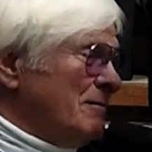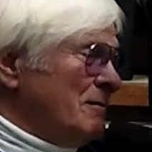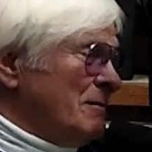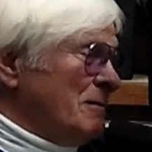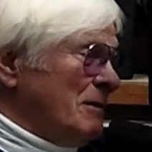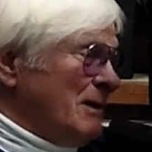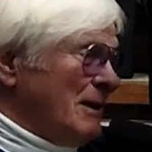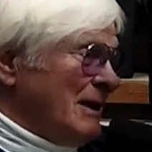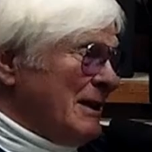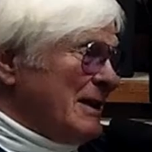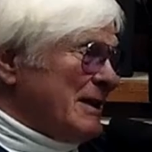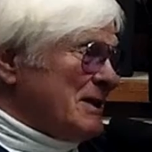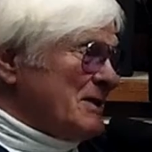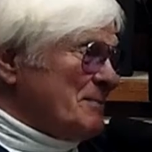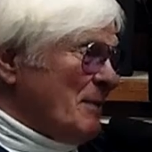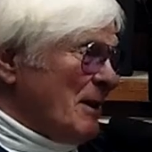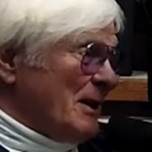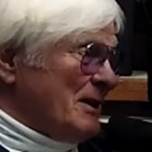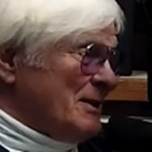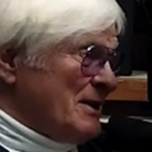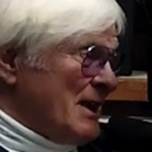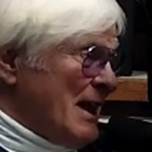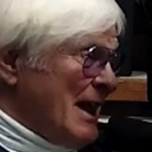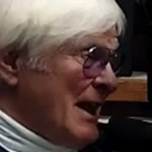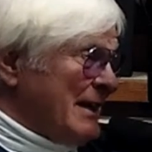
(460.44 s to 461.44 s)
Really a
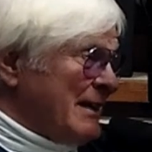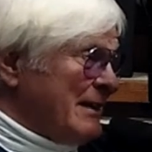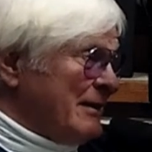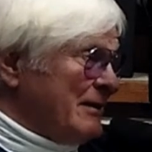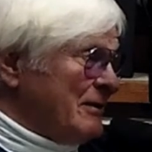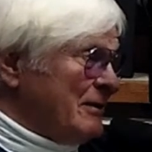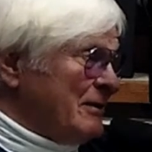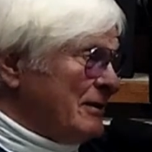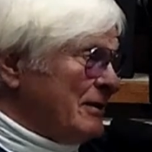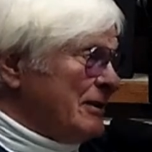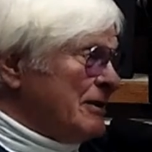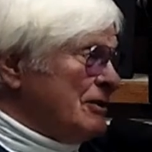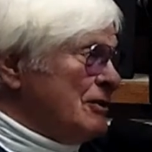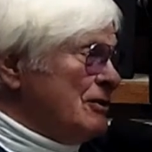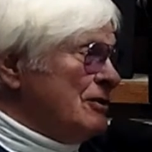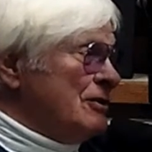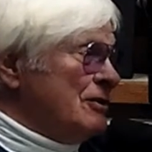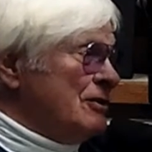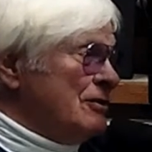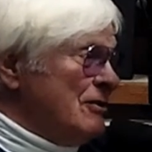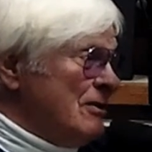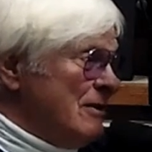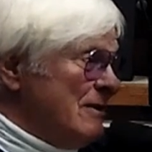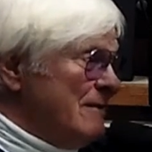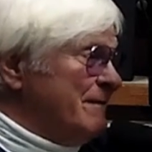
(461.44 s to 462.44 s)
spectacular,
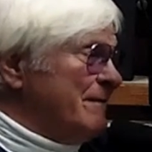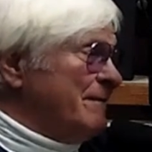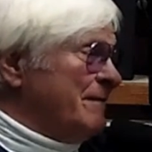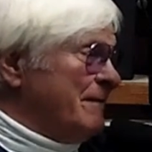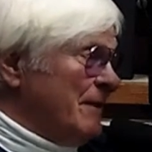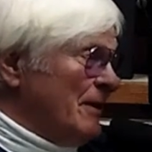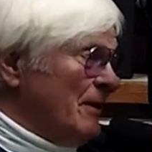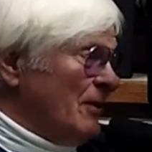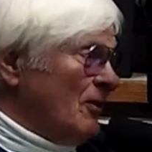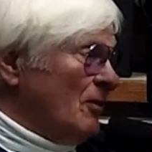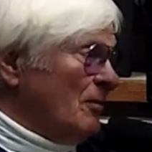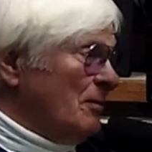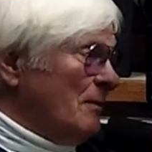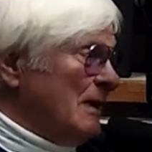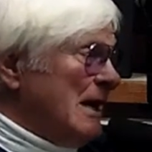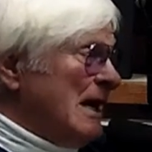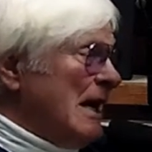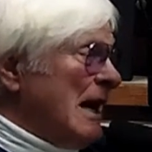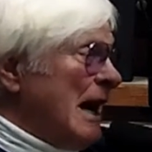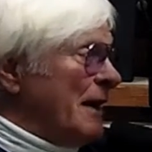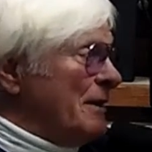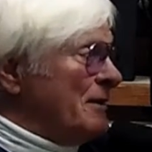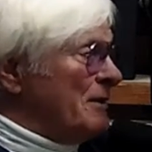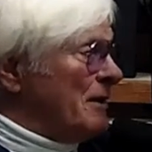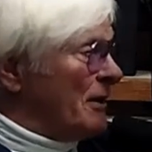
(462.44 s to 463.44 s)
good film,
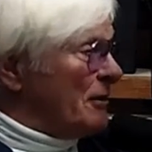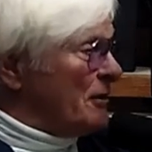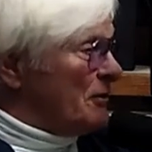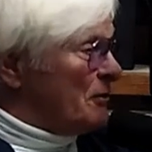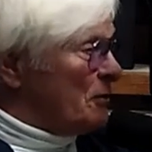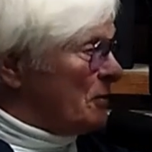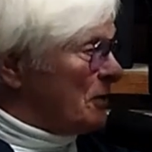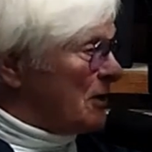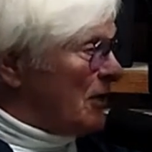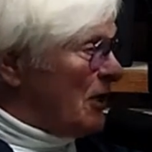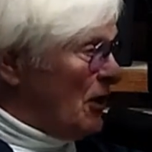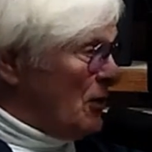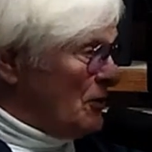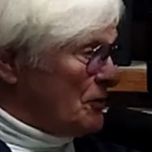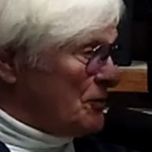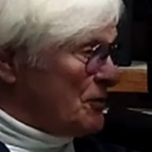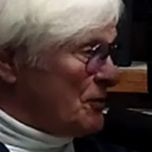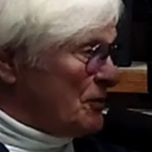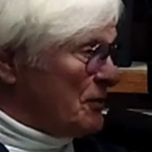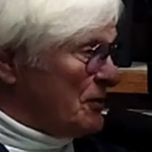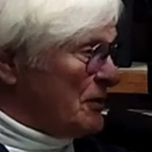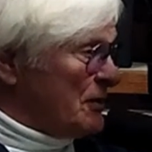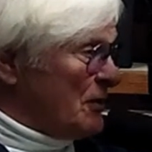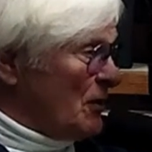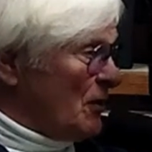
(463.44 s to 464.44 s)
another
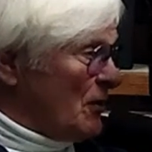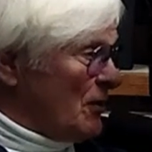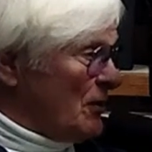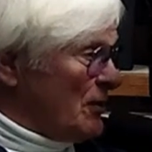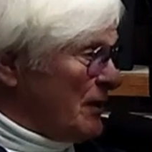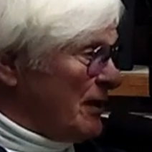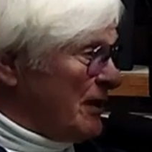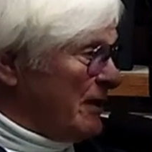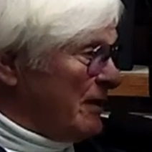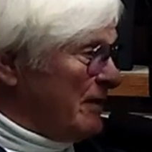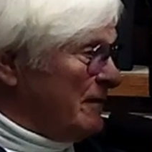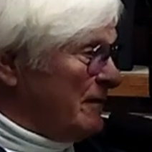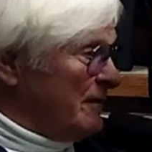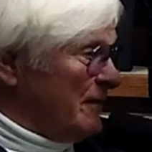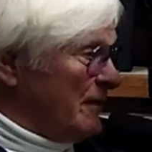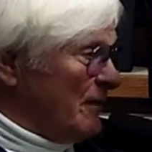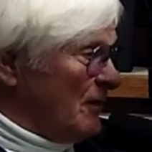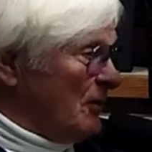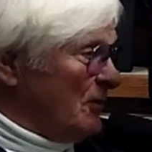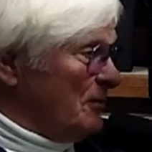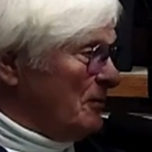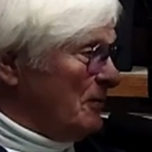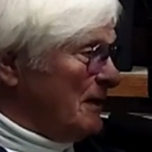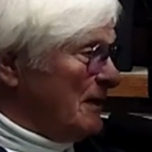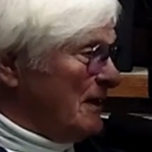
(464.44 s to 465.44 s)
culturally oriented
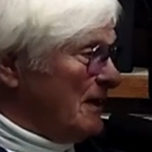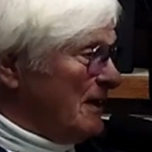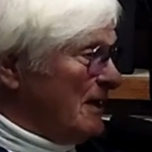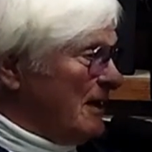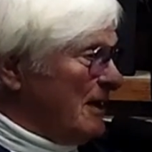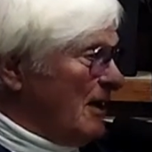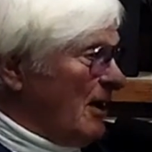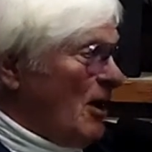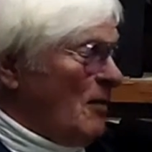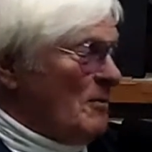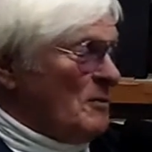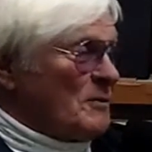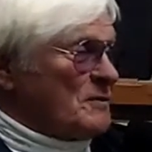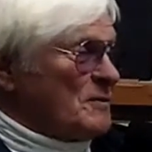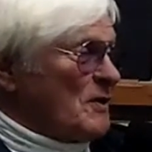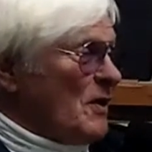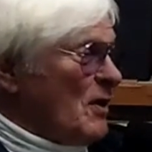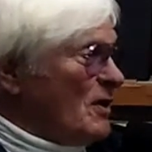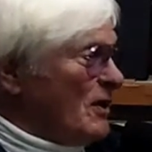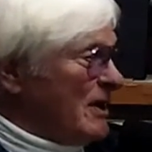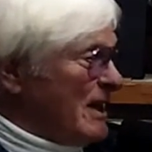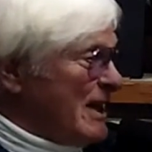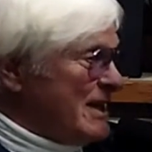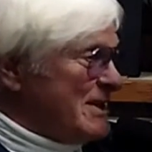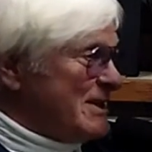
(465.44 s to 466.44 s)
film. Almost
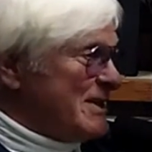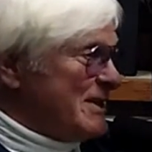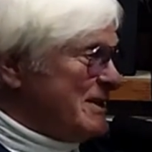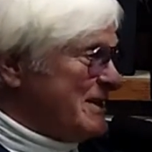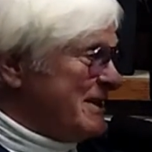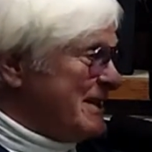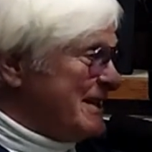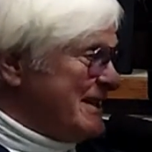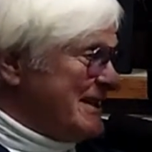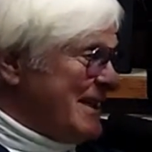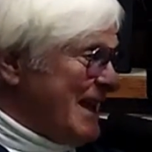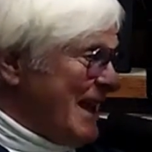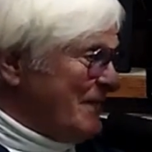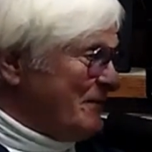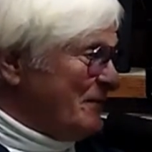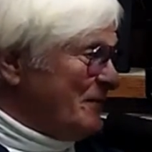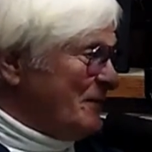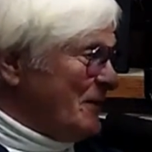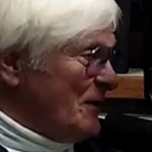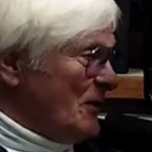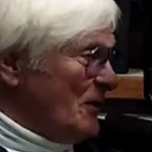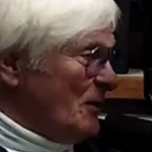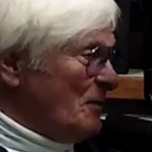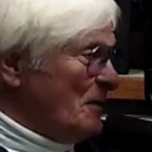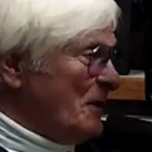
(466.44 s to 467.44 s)
all Asians in that
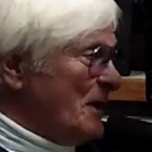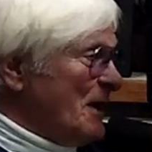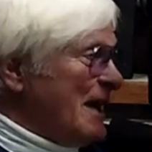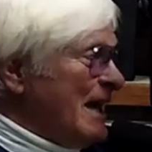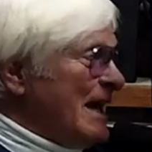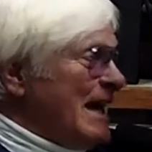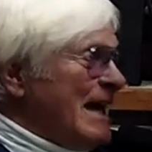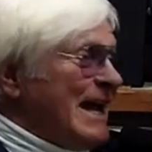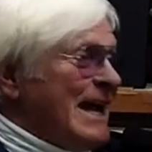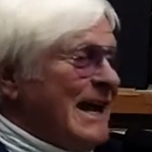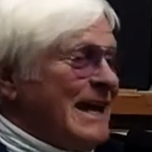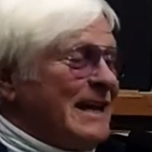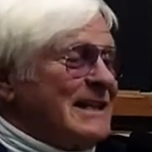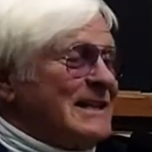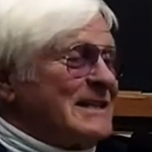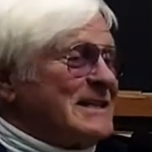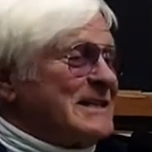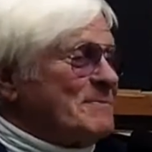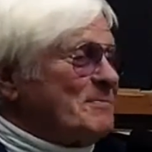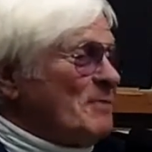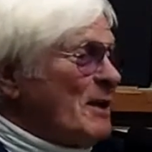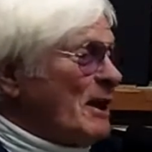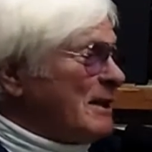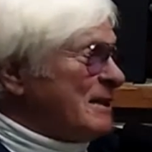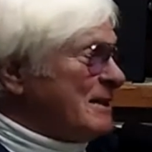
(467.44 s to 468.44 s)
film, and
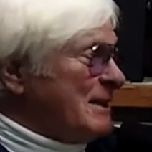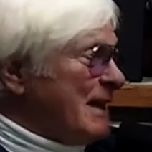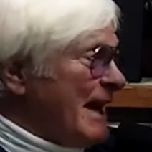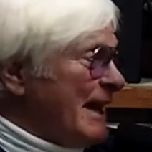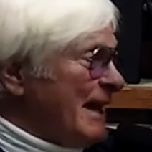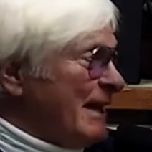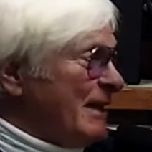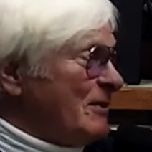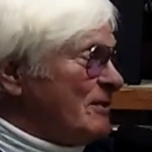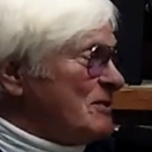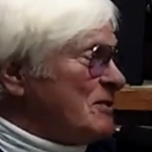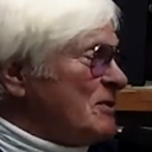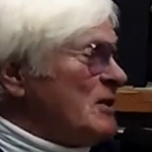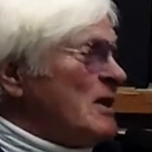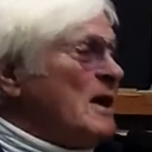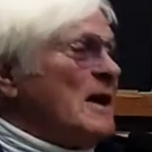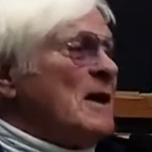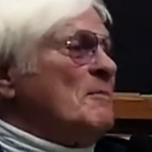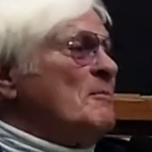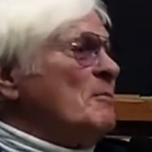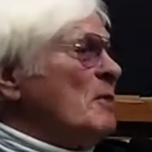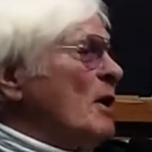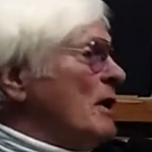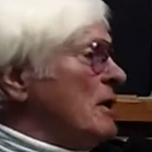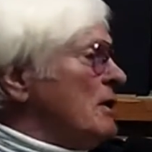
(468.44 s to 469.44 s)
it's spectacular. It's good,
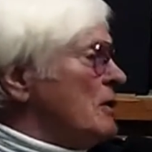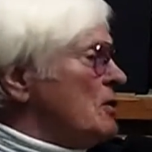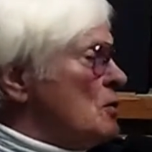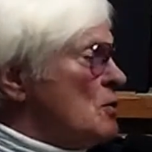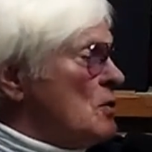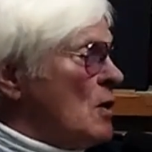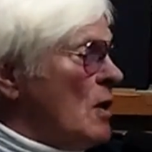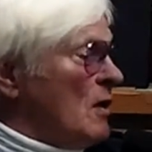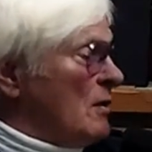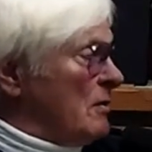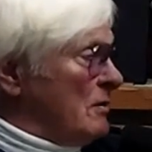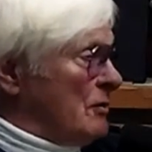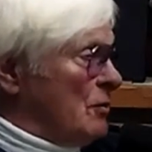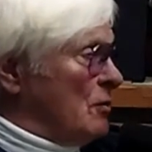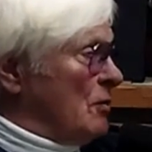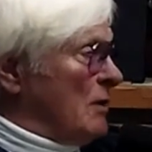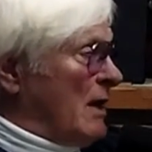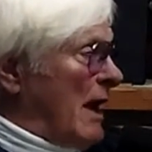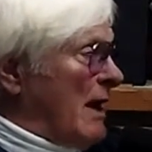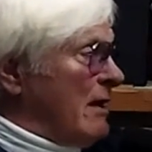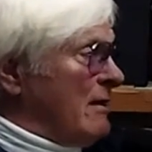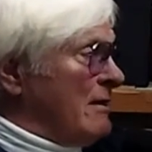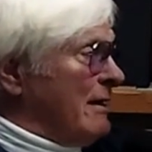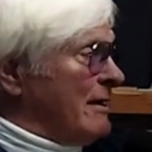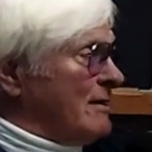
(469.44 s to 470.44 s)
but you
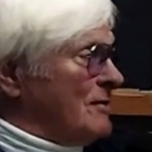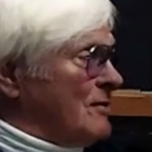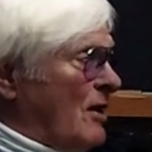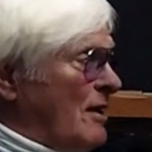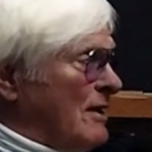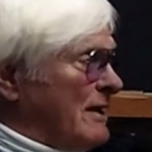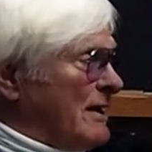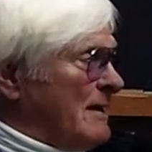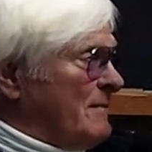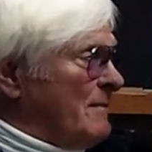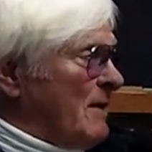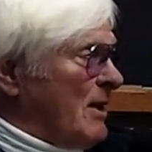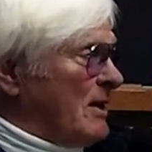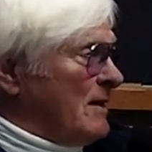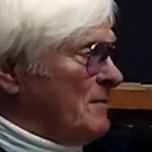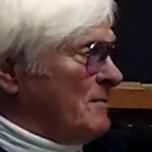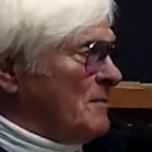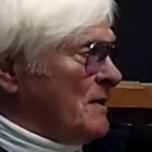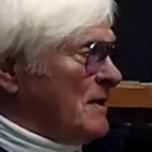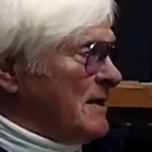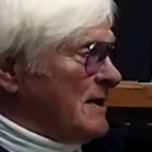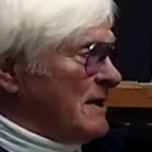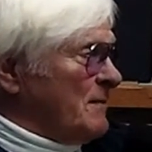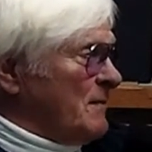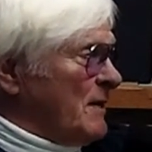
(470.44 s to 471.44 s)
and I are not talking about it
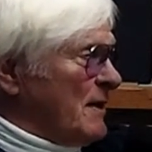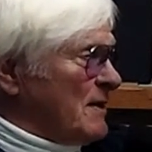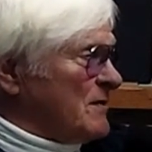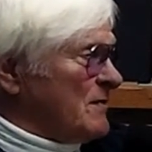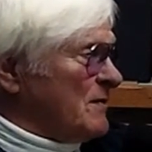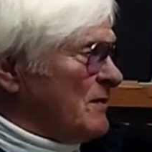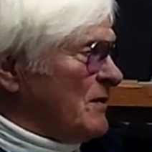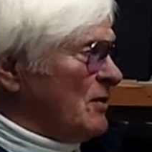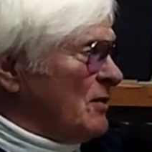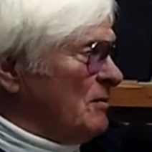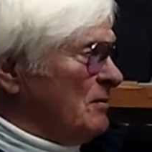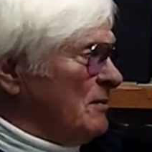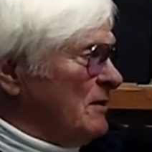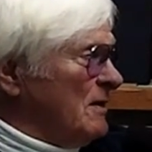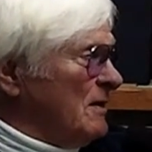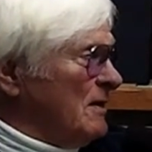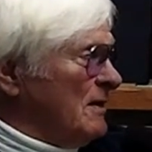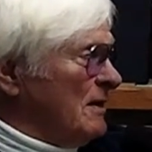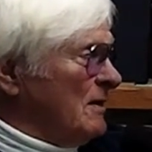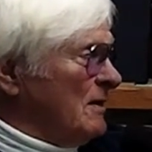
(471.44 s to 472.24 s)
being the best film.